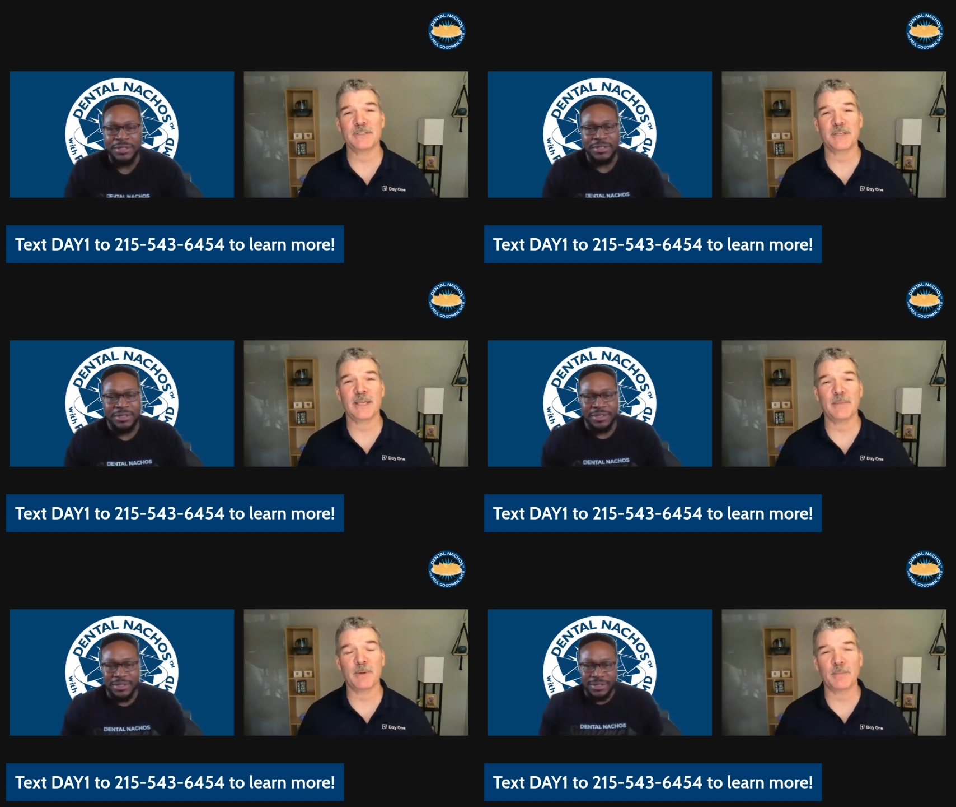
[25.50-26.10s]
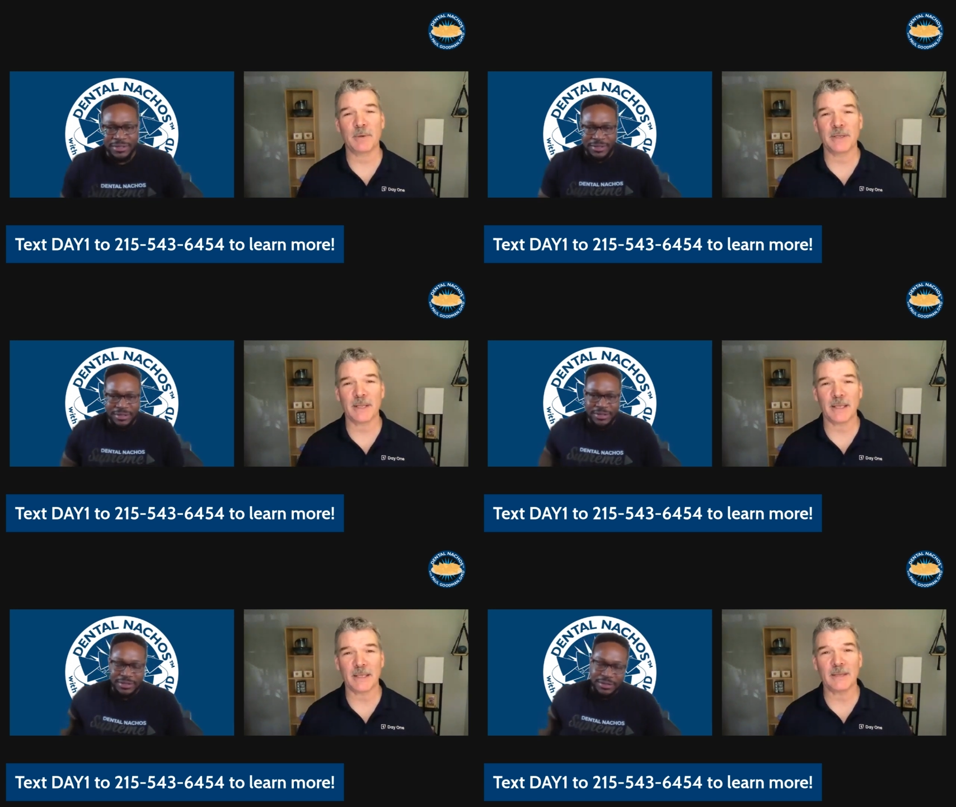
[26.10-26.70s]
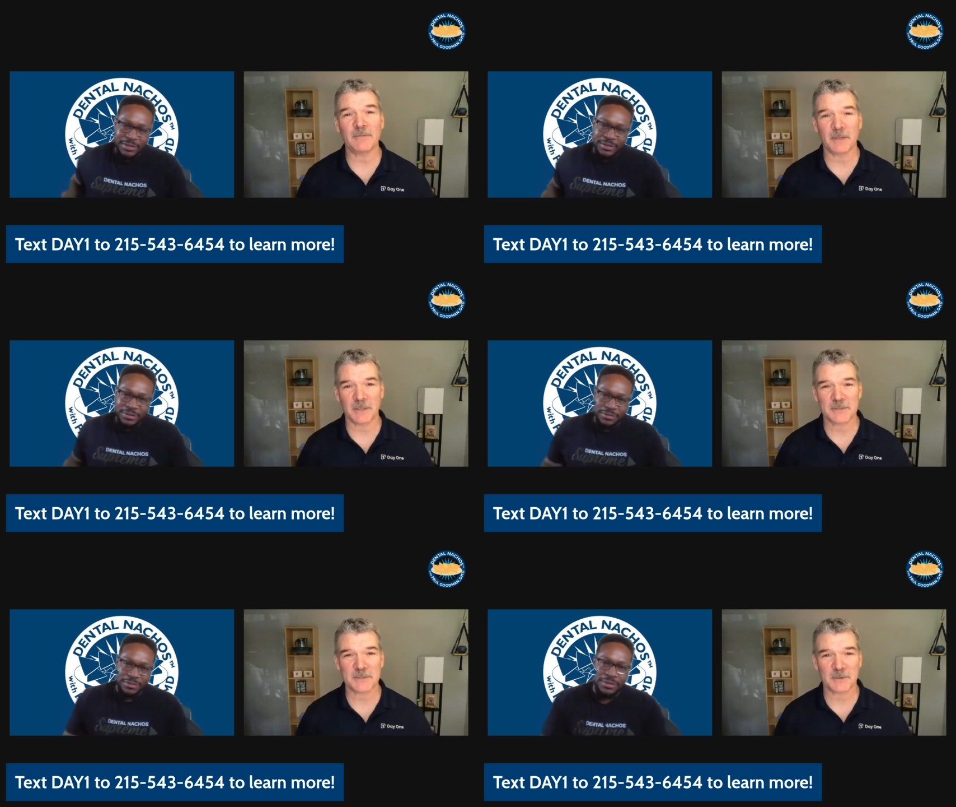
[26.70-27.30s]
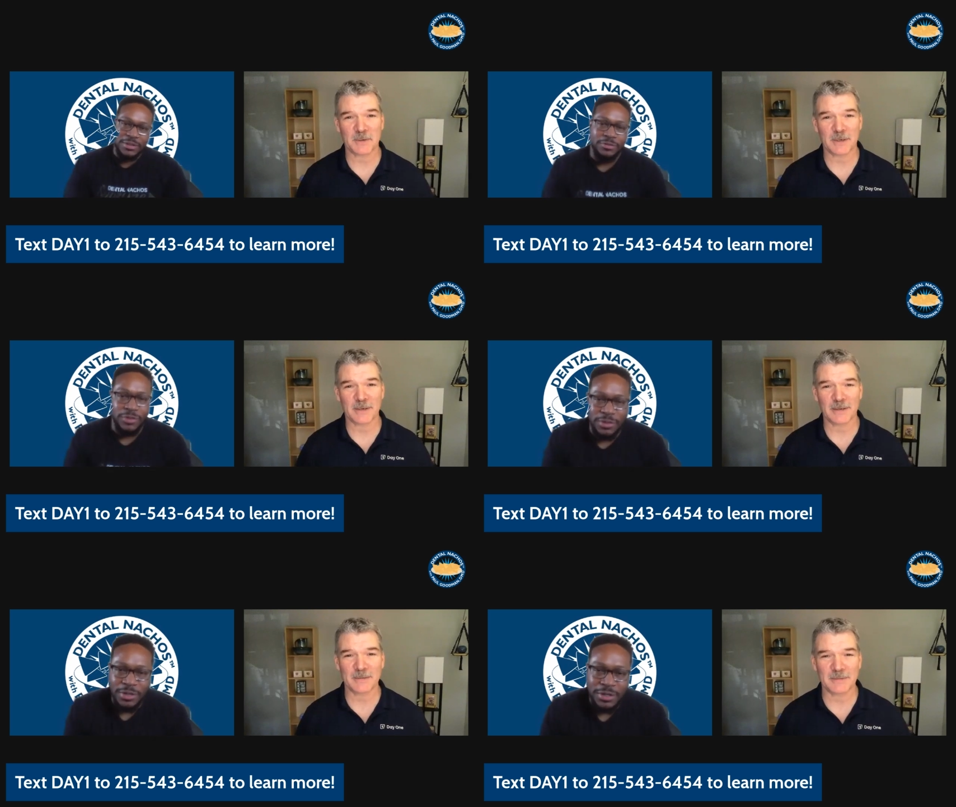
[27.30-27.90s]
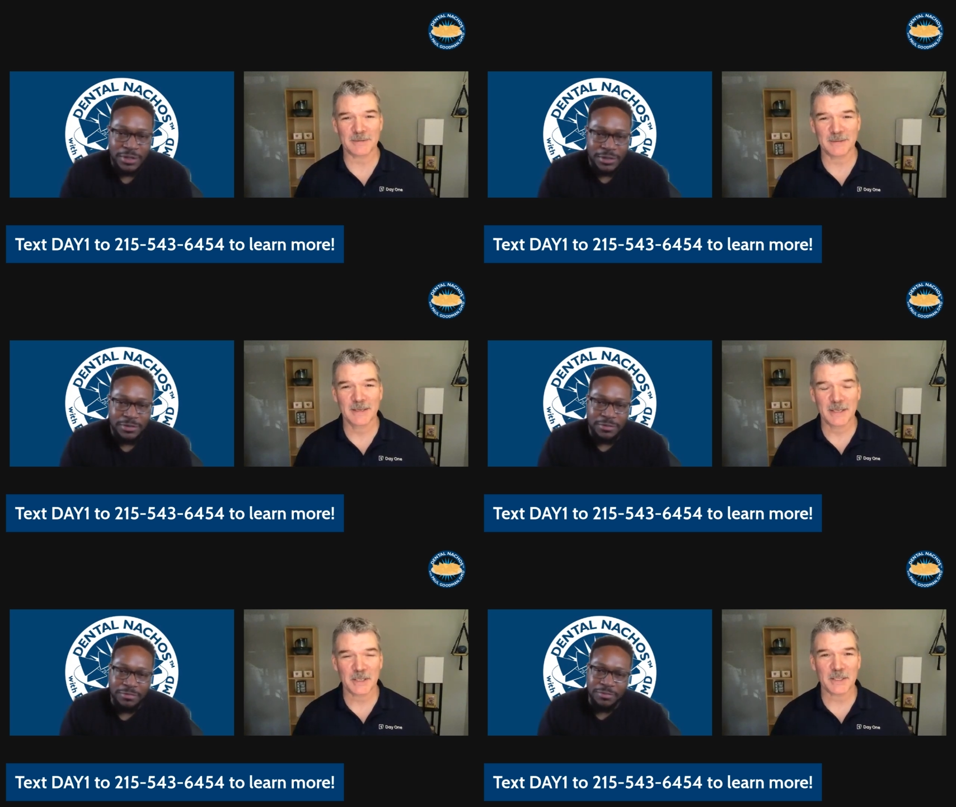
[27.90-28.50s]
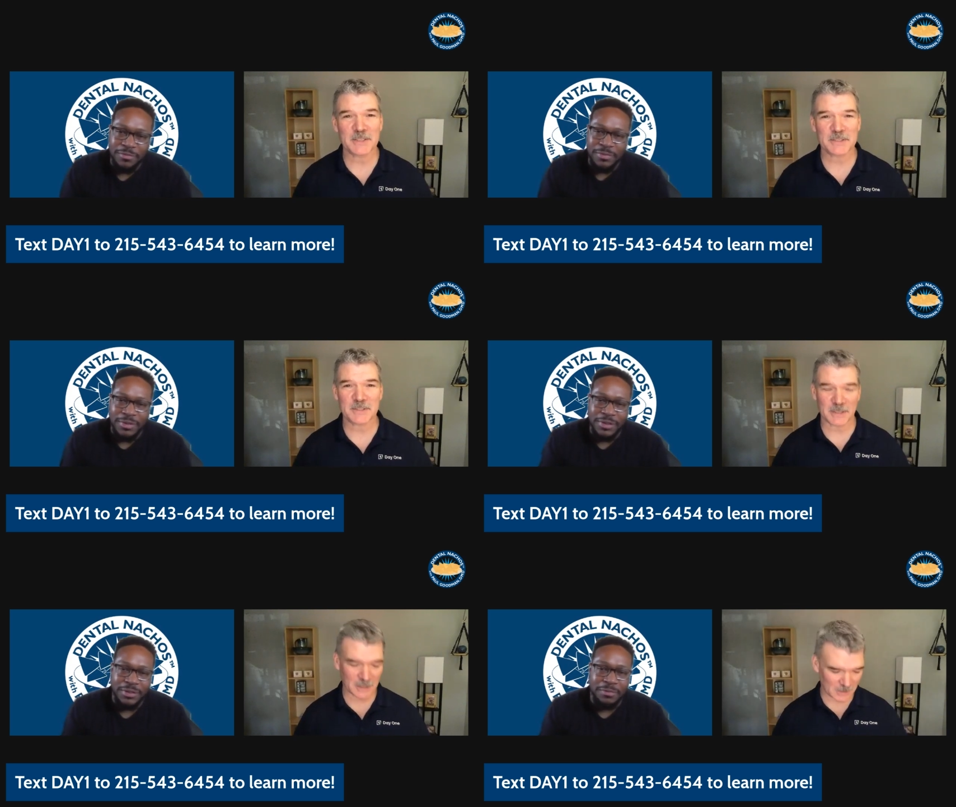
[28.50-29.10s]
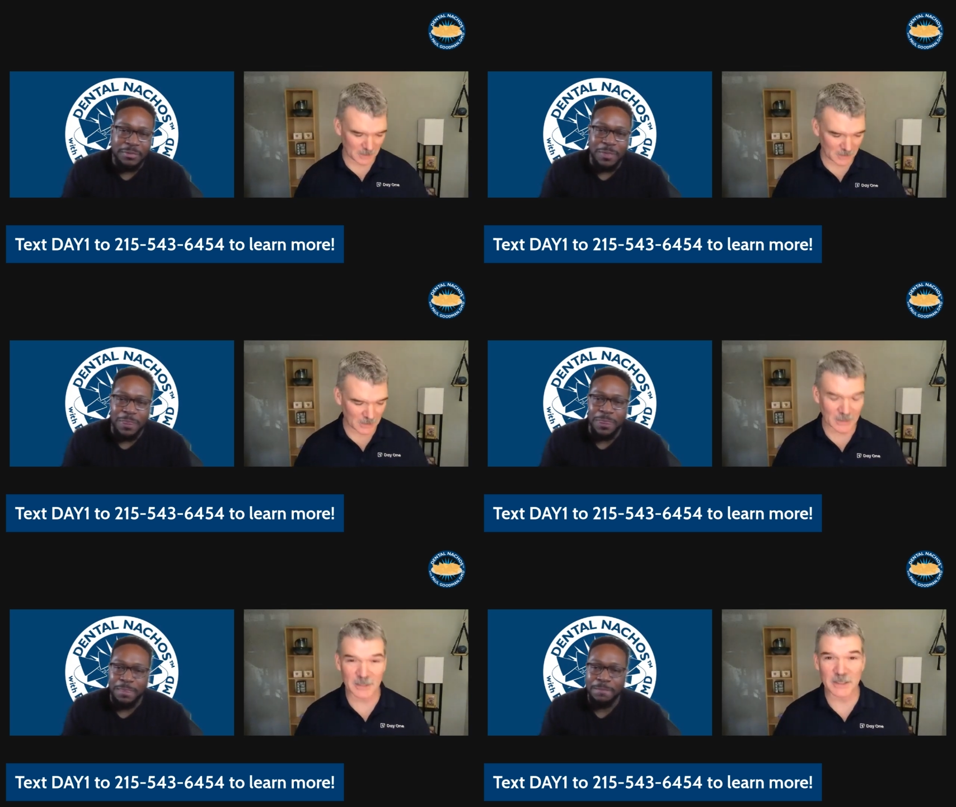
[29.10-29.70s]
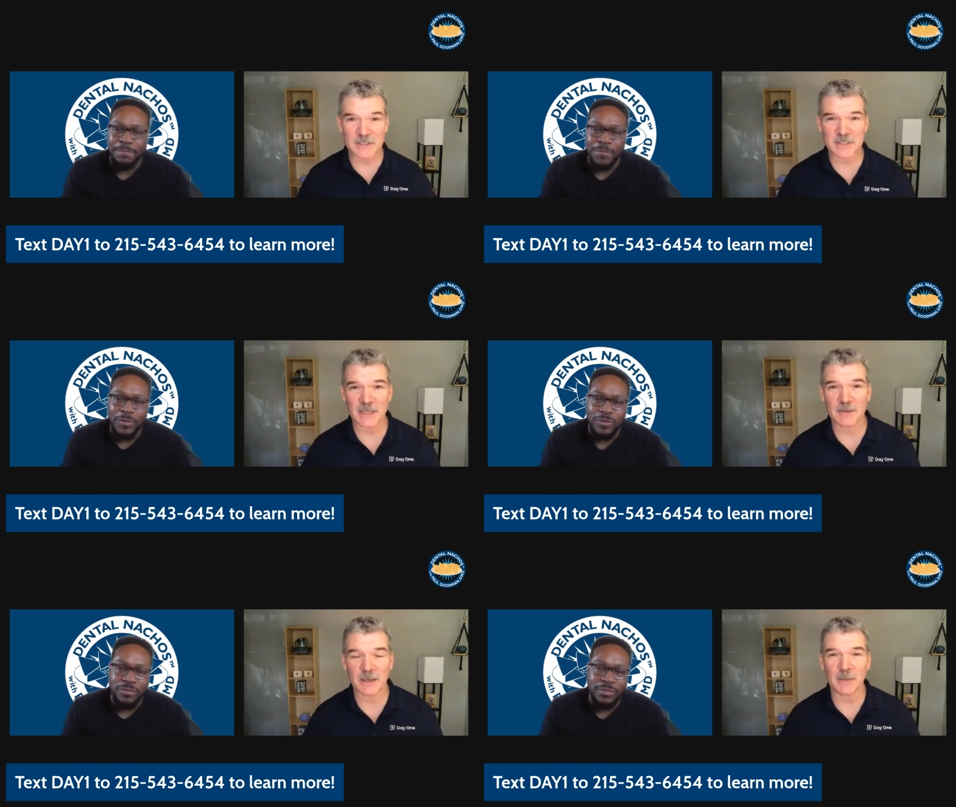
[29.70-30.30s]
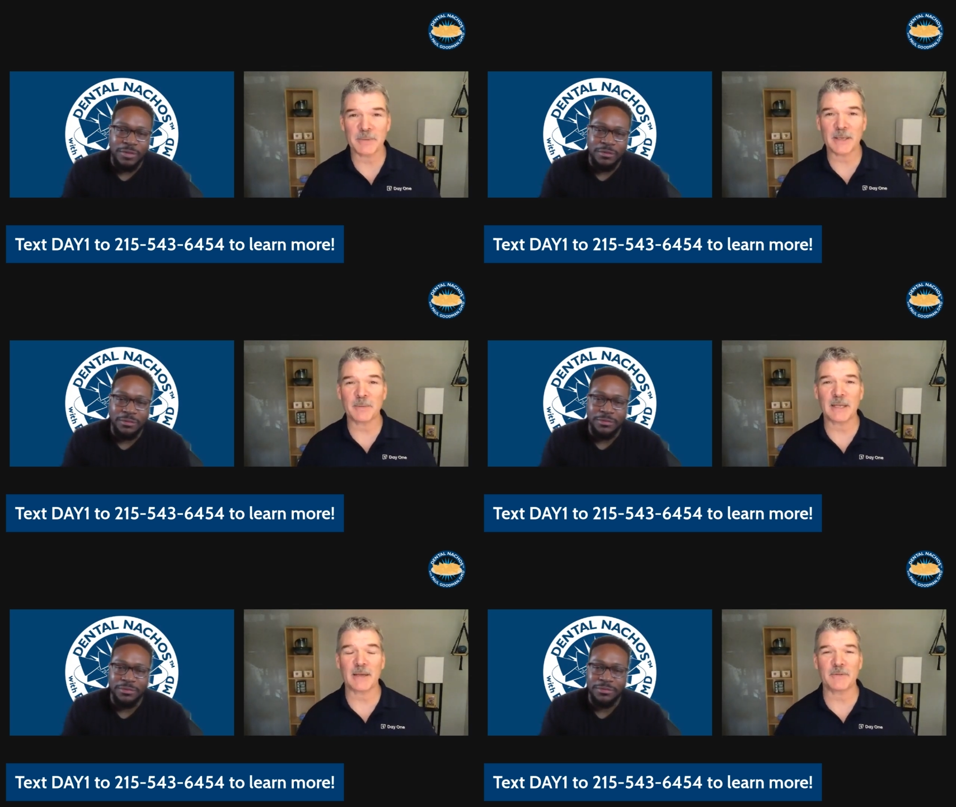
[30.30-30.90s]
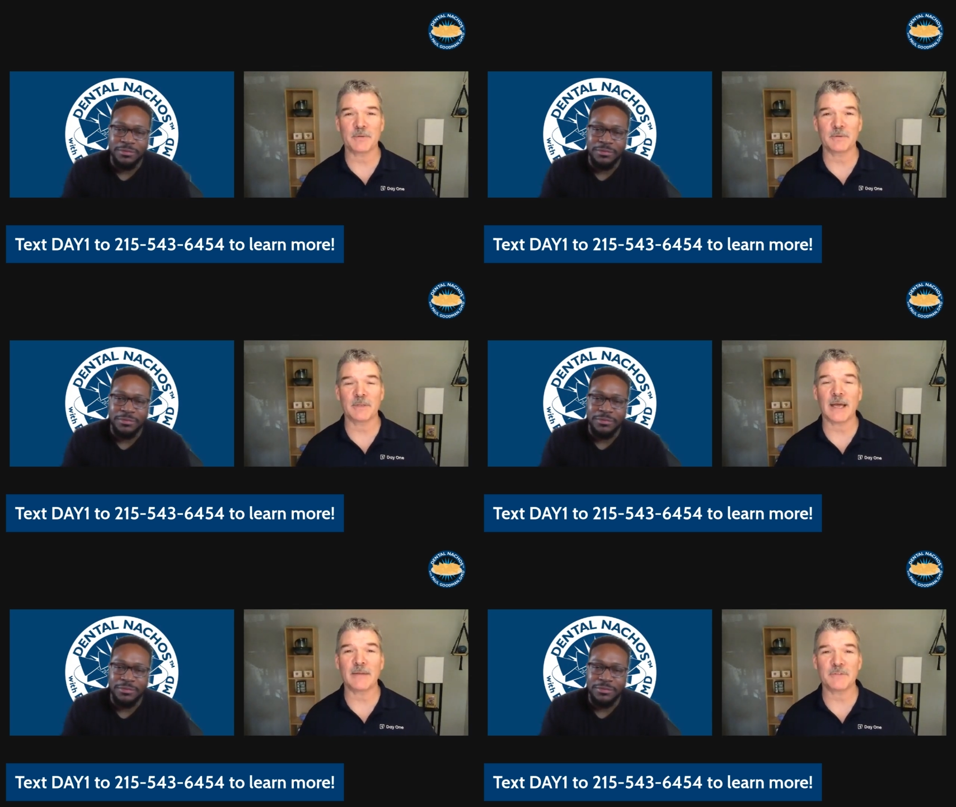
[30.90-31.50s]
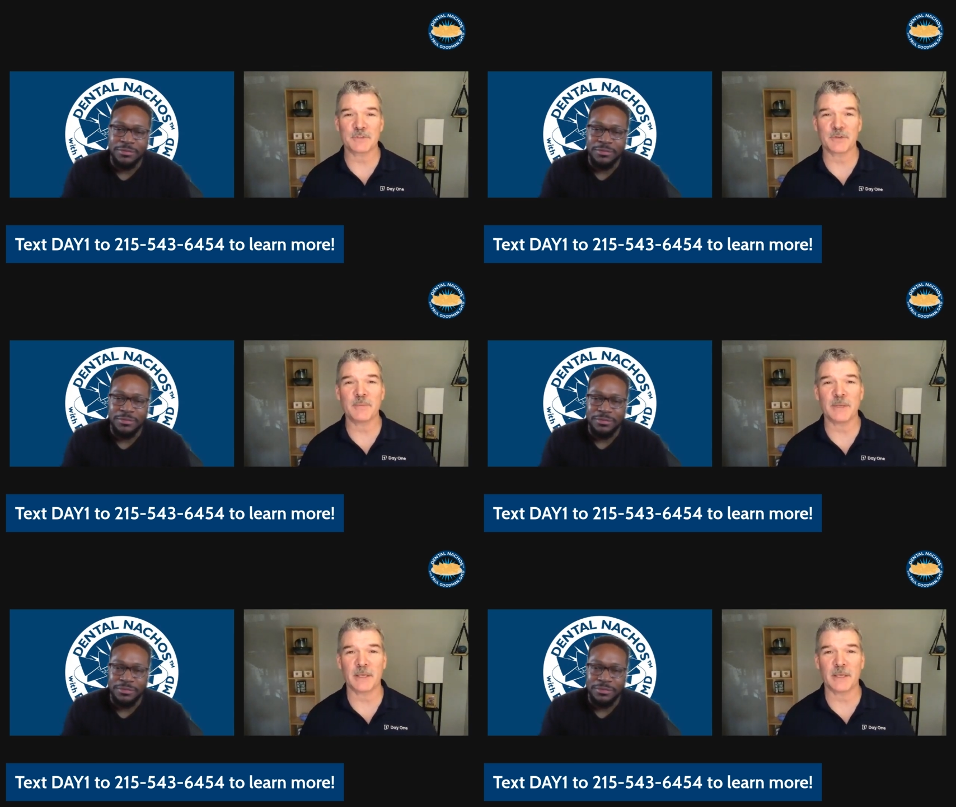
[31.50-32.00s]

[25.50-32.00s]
Speaker 1: the game on Monday evening. So uh, I'll, at least at, at least I'll, I'll, be able to have you live streaming